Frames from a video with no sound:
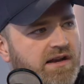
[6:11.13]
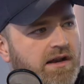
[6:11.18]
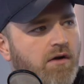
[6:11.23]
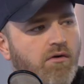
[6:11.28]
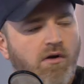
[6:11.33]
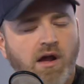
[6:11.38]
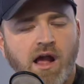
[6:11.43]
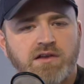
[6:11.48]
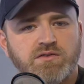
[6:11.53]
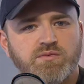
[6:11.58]

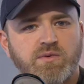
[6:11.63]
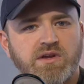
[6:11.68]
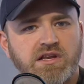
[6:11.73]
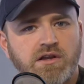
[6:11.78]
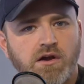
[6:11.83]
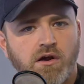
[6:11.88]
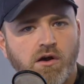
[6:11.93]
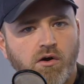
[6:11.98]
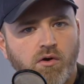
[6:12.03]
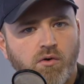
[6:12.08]
Now, as we
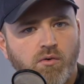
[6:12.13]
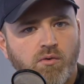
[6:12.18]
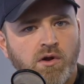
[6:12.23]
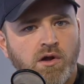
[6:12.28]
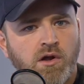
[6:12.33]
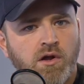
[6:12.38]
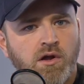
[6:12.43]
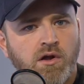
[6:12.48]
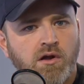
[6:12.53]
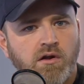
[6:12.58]
know,
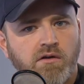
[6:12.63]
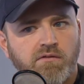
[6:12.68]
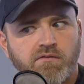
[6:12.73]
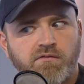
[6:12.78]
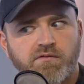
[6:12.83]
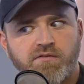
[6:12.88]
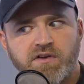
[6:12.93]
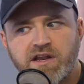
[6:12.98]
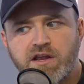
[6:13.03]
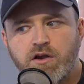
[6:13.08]

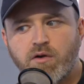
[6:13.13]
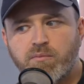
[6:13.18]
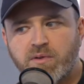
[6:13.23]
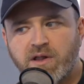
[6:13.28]
video